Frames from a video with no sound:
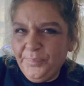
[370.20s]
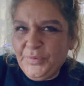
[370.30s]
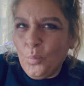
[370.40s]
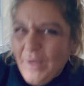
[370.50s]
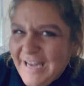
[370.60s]

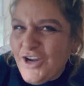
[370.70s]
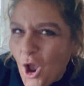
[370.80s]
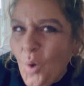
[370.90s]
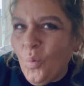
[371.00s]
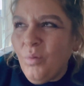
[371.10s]
We
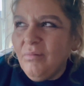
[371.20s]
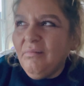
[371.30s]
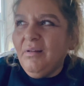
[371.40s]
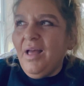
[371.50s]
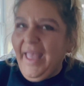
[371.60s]
know,
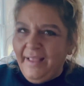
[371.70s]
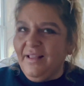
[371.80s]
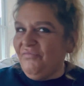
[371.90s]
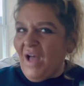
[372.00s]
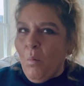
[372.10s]
hey,
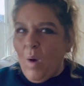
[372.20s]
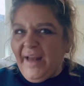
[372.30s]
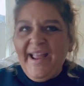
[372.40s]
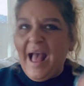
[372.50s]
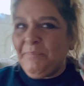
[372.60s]
if I want
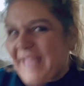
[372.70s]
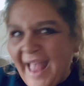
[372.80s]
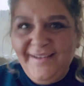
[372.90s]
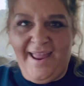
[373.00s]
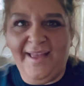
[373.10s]
it, I'm
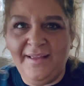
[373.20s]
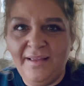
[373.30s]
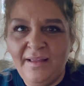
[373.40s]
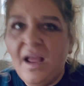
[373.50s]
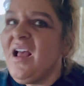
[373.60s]
getting it.
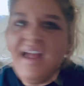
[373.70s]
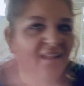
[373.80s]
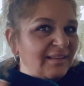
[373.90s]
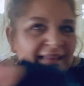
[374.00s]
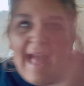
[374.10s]

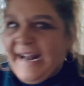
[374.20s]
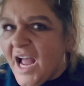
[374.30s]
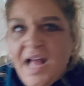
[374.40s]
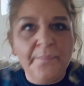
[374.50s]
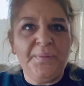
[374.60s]
Line
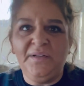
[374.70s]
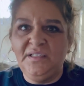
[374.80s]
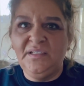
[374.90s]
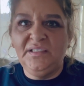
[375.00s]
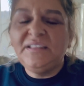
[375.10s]
up.
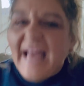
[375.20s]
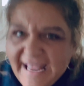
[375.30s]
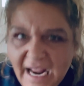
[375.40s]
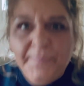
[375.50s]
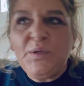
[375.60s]
Line
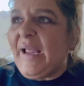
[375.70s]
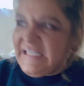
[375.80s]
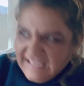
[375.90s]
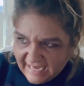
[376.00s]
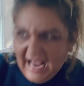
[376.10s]
up so I can
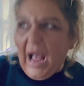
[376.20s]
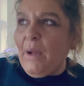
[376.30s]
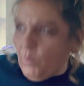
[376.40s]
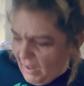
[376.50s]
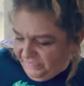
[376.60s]
tell you how
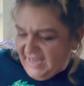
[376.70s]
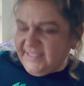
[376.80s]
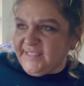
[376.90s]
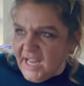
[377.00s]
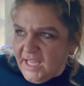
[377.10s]
I want things
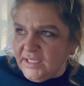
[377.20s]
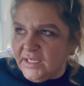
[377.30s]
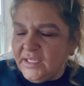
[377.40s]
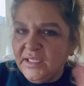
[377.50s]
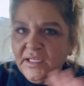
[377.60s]
done.
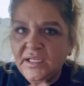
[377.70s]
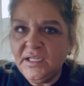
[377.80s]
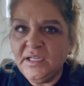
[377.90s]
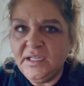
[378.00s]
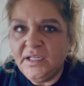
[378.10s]

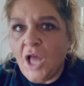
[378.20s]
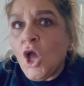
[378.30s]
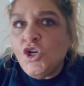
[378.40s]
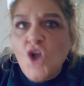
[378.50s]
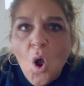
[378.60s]

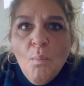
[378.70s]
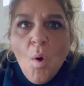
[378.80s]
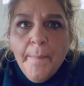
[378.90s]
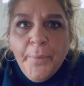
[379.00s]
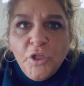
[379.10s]
No
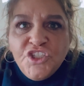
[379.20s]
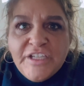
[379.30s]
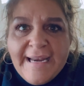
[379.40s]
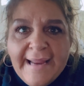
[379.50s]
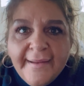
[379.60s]
more
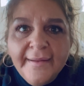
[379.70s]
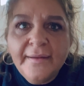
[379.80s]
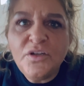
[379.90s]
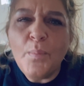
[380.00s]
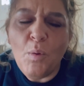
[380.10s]
bullshitting.
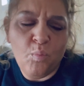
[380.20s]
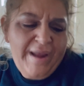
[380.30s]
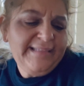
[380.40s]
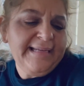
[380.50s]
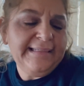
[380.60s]
No more
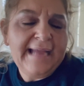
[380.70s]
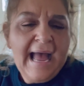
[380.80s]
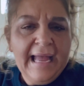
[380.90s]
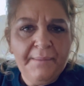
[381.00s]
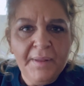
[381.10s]
wasting
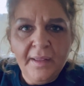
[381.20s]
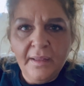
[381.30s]
time.